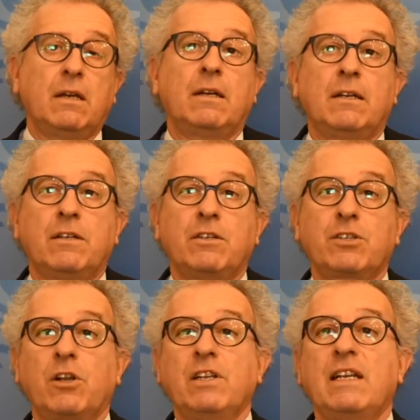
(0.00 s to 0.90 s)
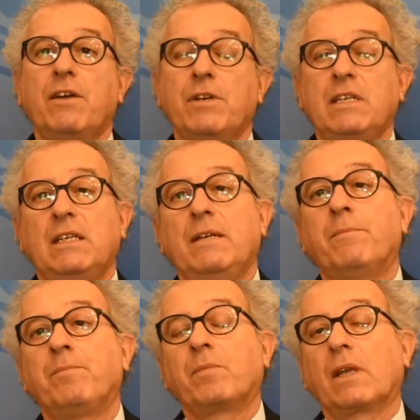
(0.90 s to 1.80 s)
the
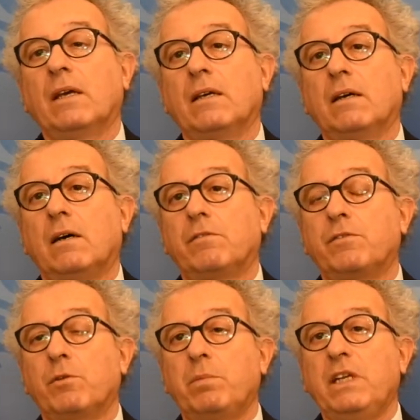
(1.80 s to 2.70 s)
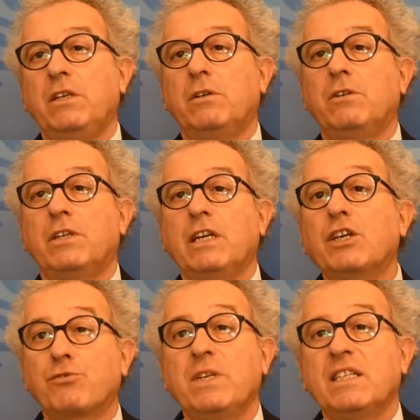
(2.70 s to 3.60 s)
solidarity of the European Union
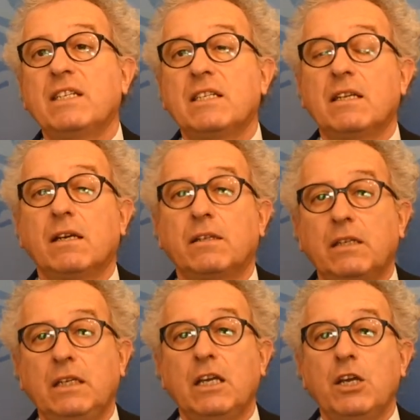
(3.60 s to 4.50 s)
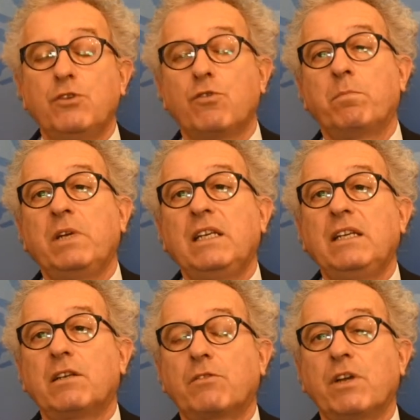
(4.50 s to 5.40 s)
increases, the European
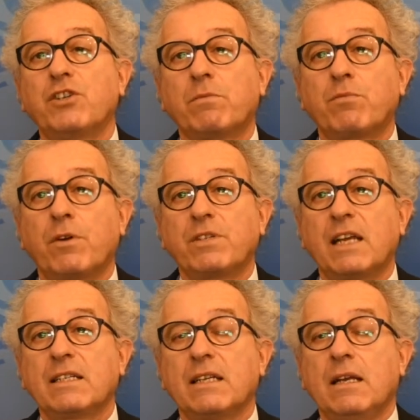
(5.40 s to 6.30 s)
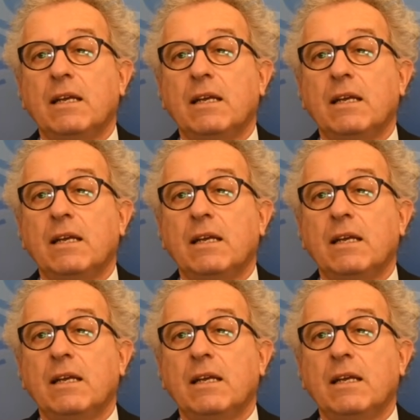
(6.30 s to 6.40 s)
integration process